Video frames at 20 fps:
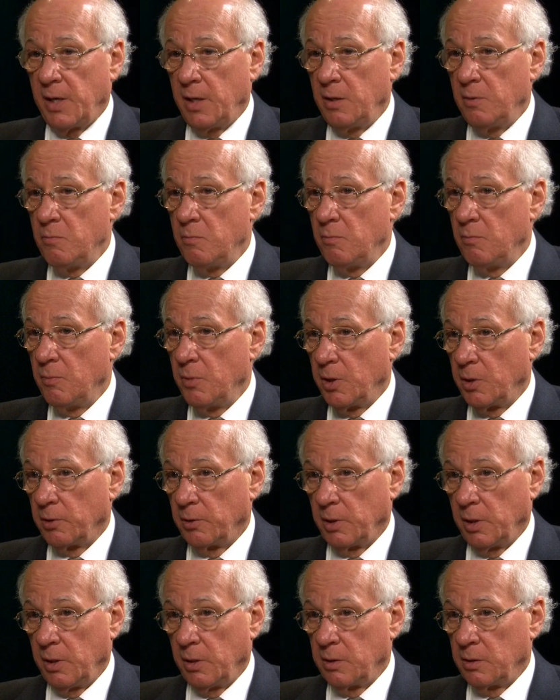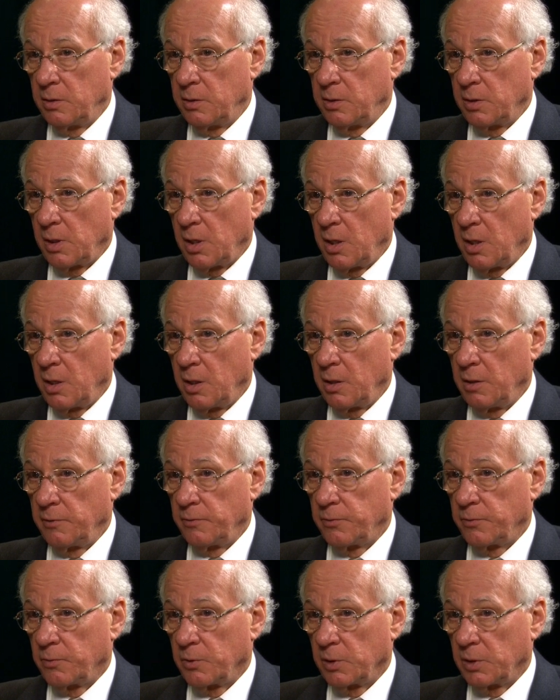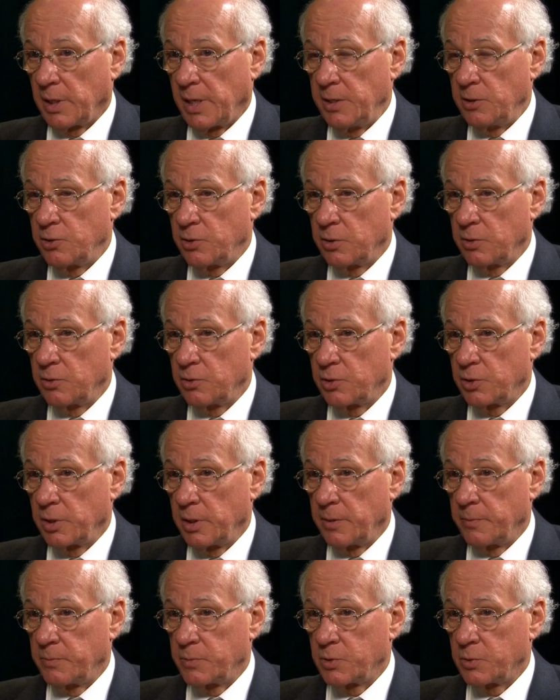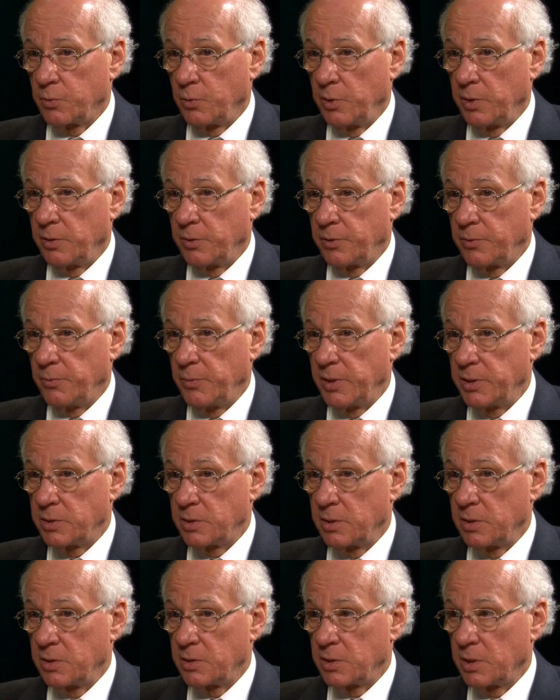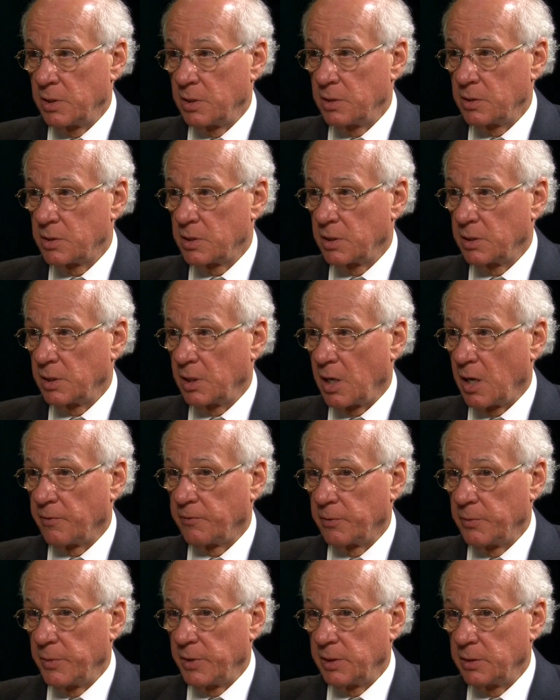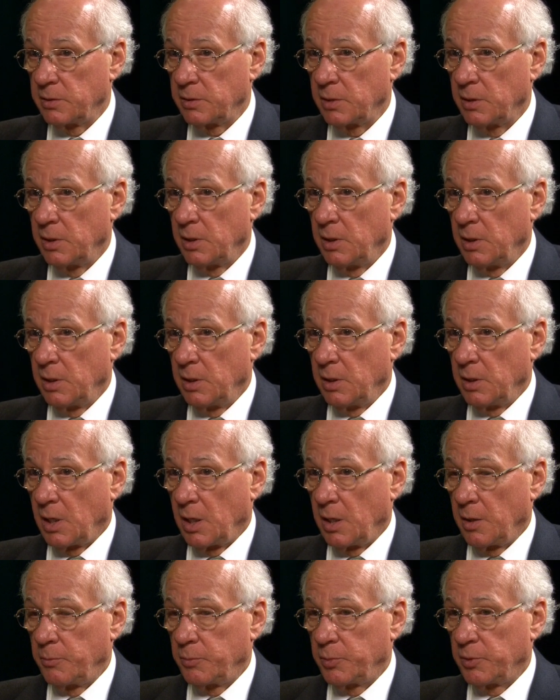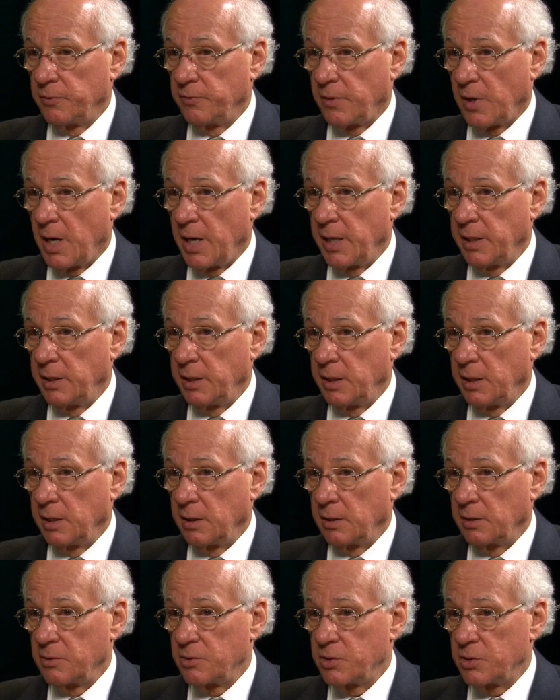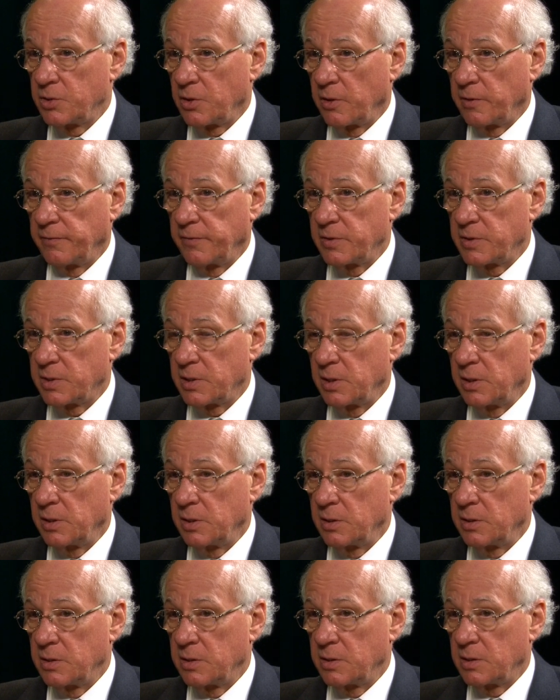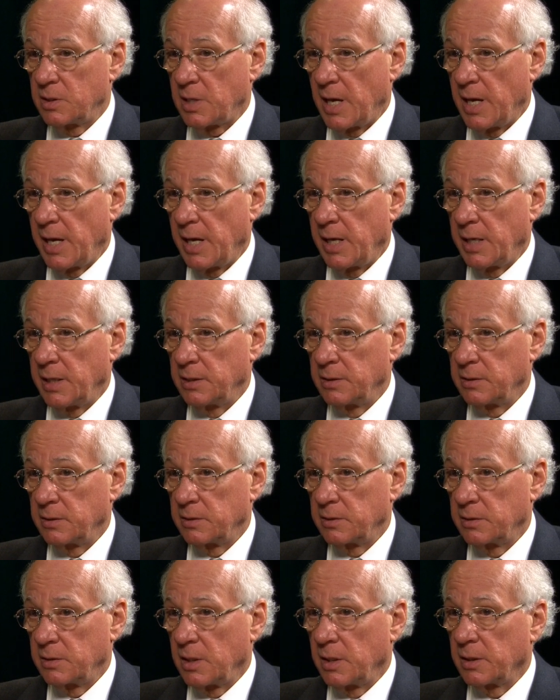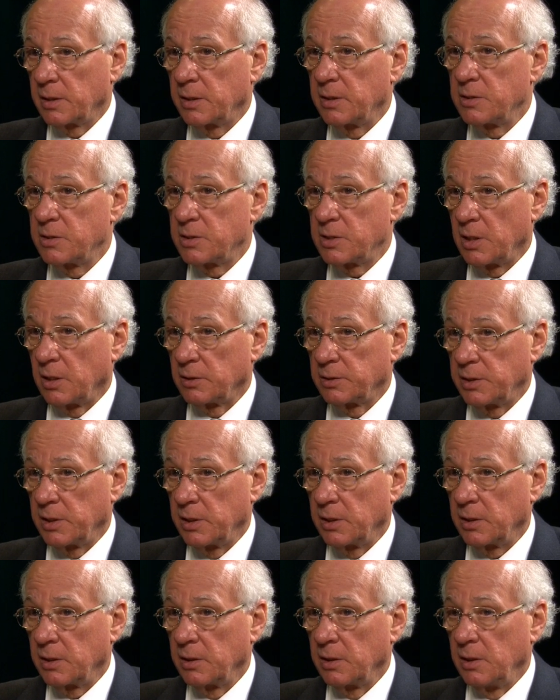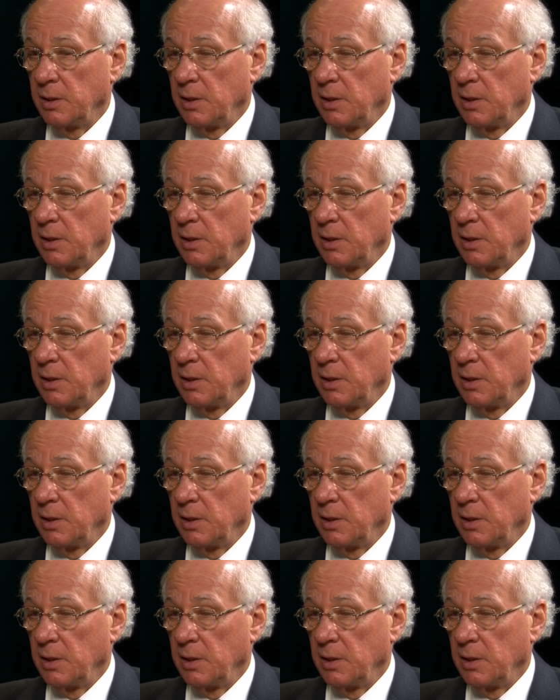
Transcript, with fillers: a myriad of relationships with businesses and government uh, providing services and uh, consulting